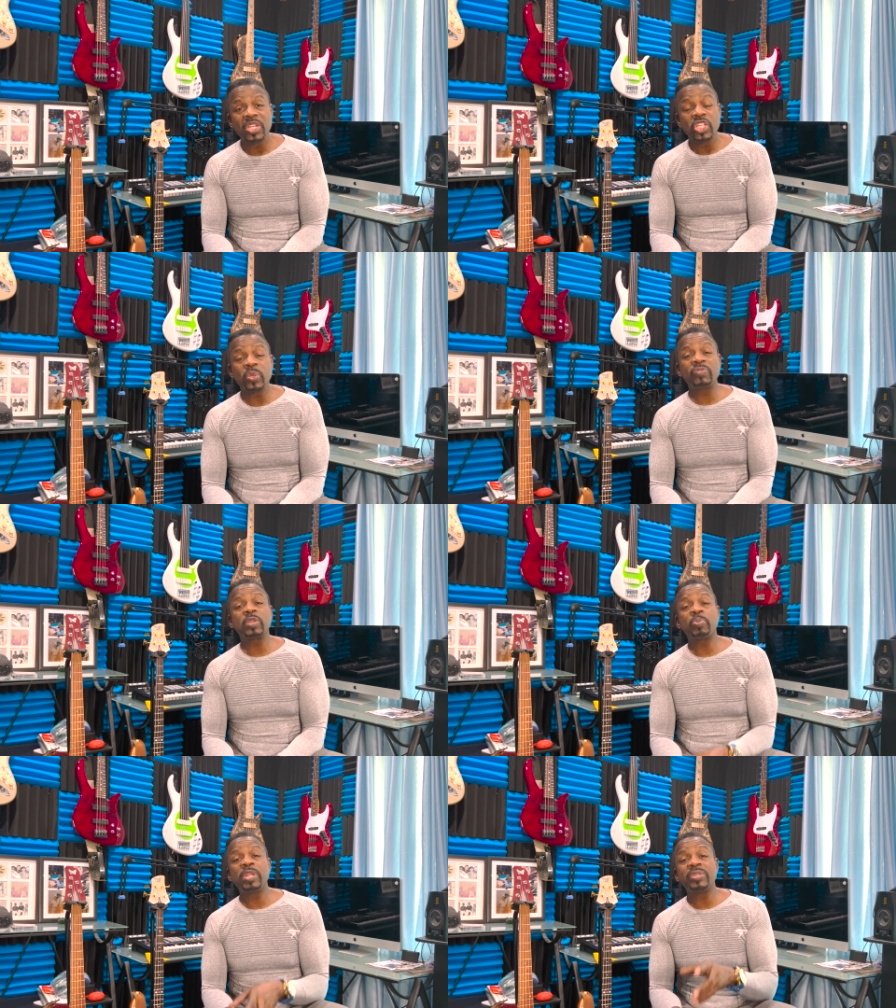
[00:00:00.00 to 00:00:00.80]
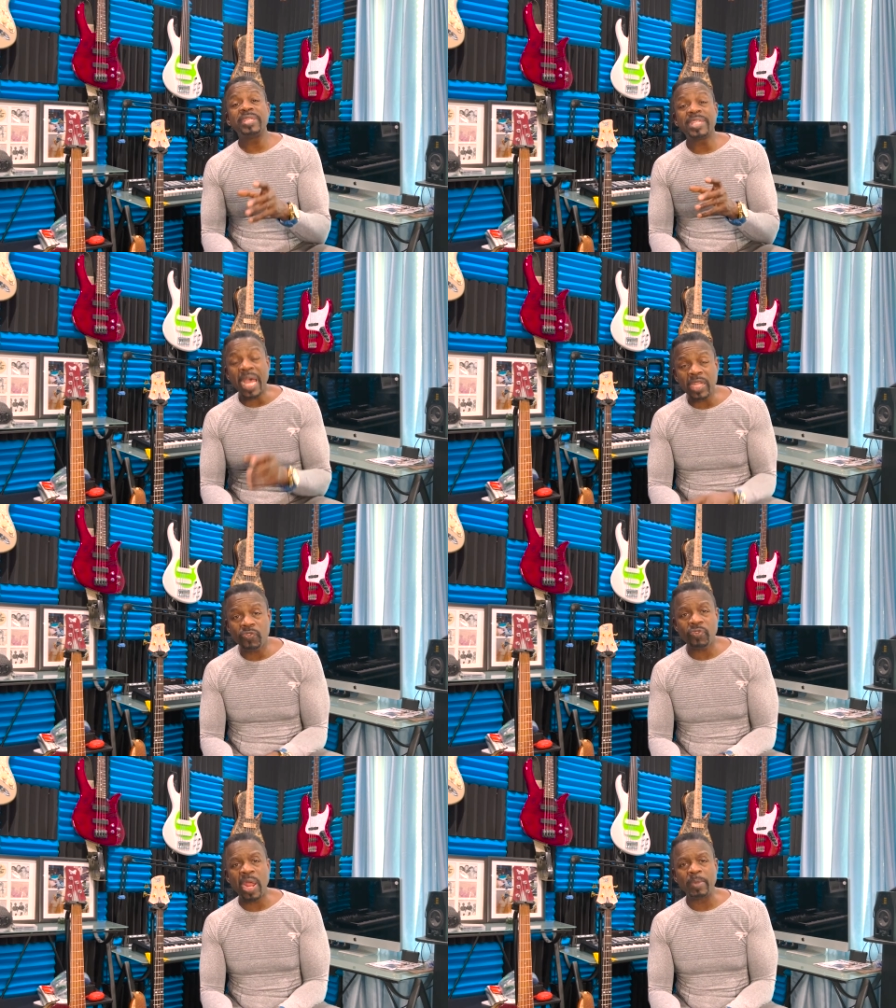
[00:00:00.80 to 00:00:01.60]
You have to breathe
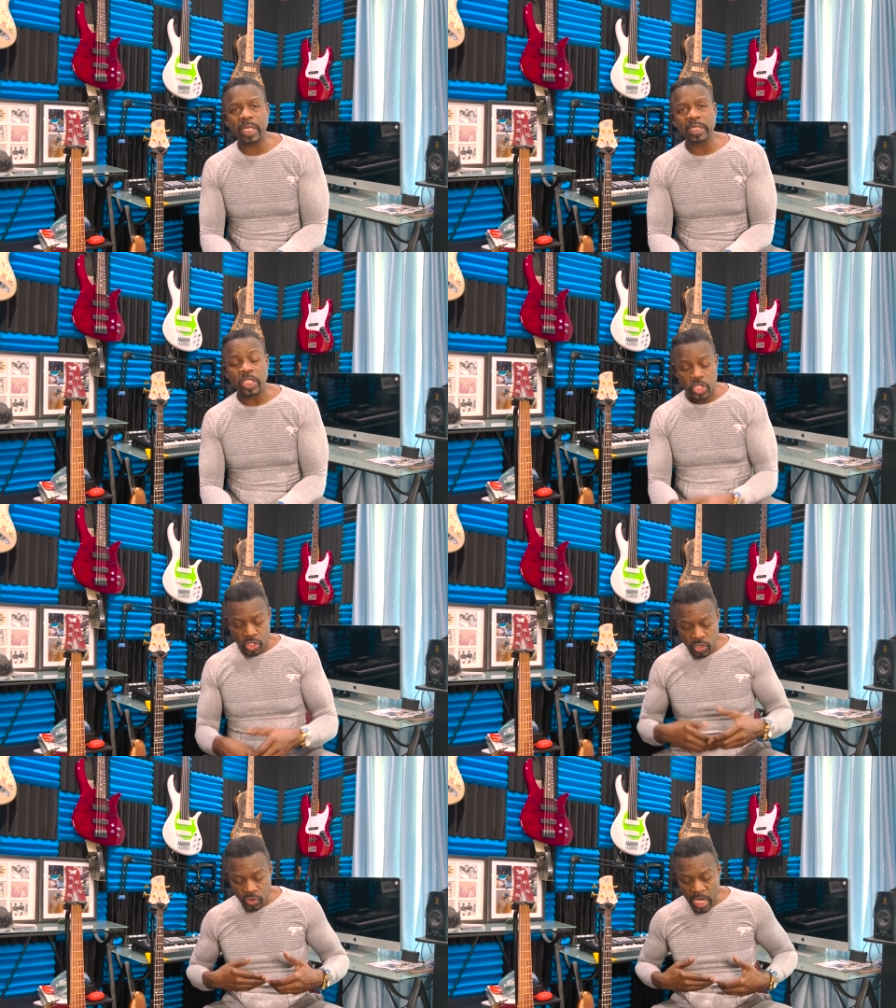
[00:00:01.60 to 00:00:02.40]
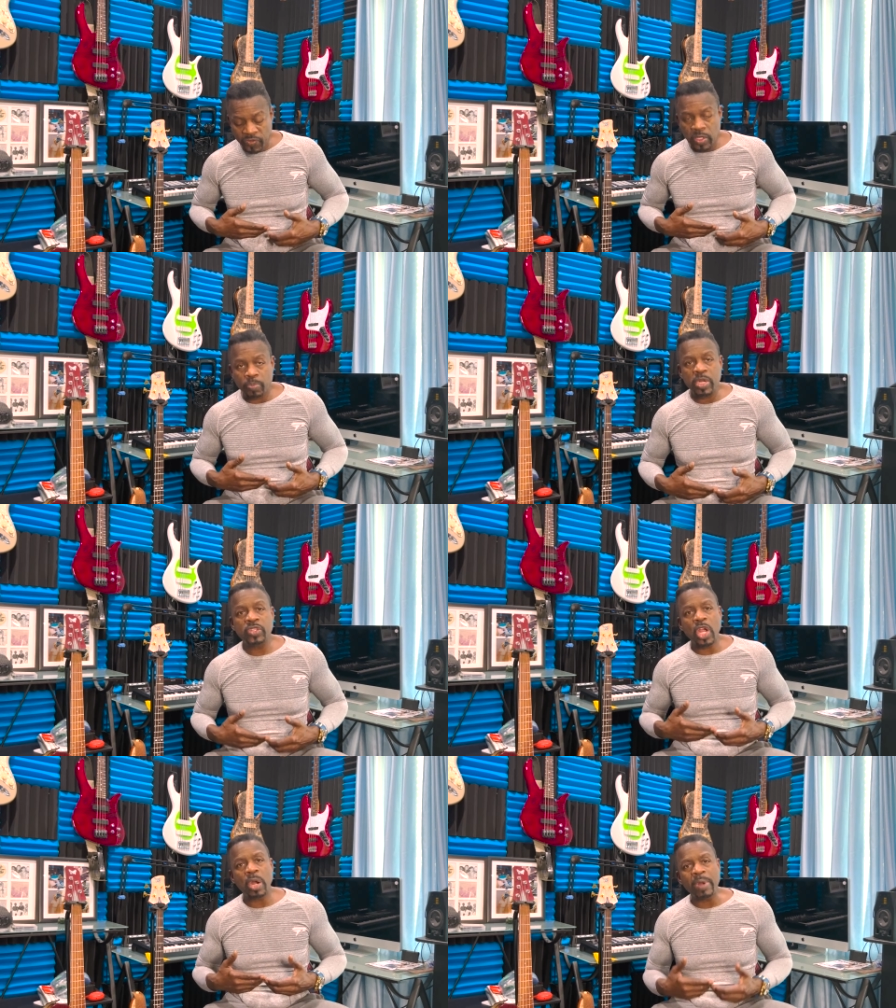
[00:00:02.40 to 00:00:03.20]
diaphragmically. You, you have to breathe
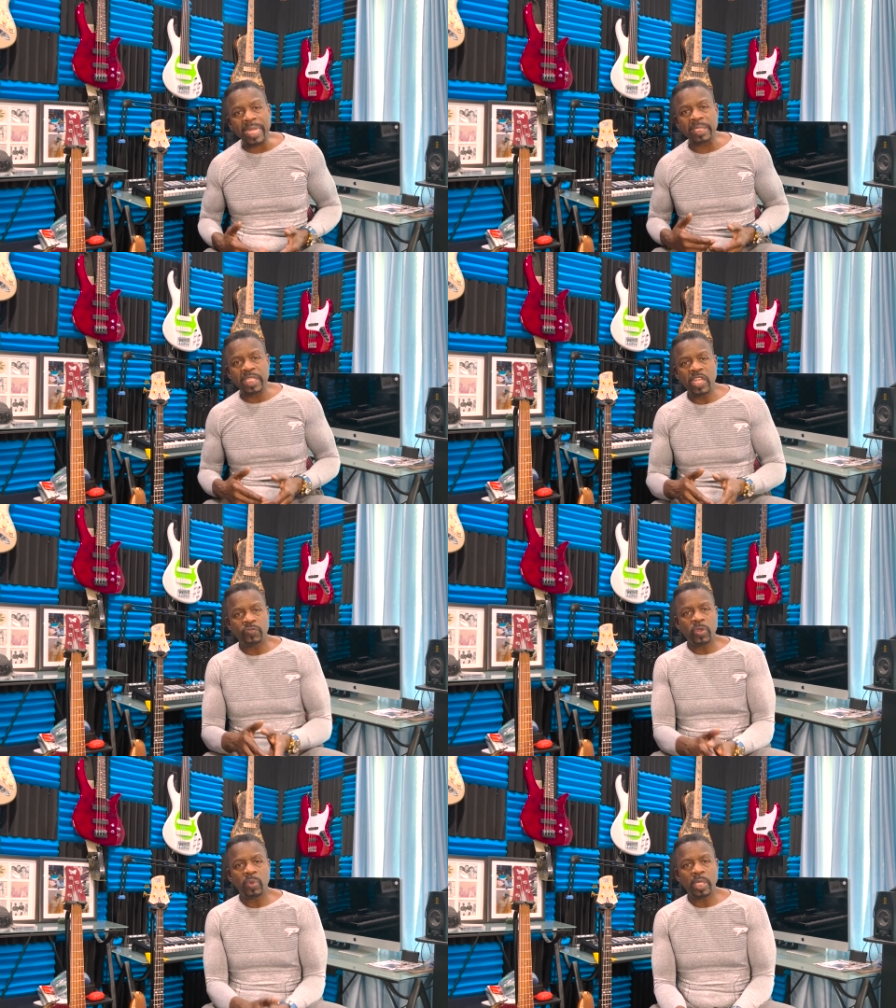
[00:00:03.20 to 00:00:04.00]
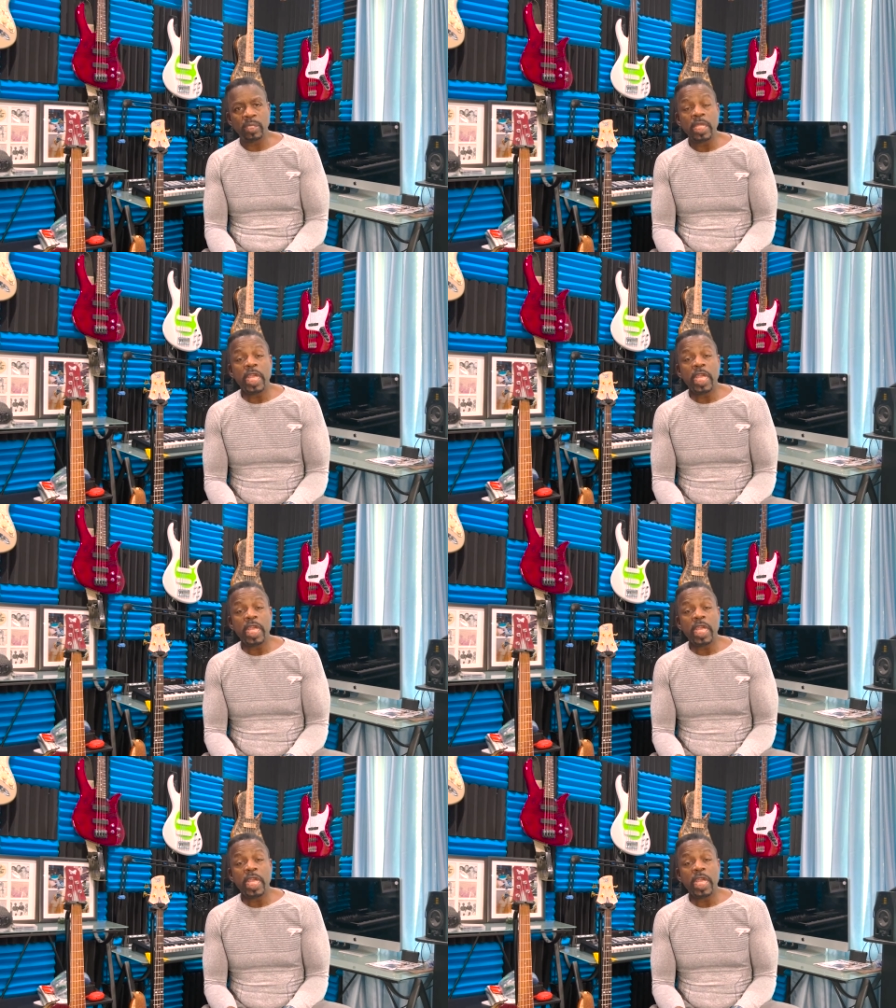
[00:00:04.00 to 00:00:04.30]
correctly, if you will.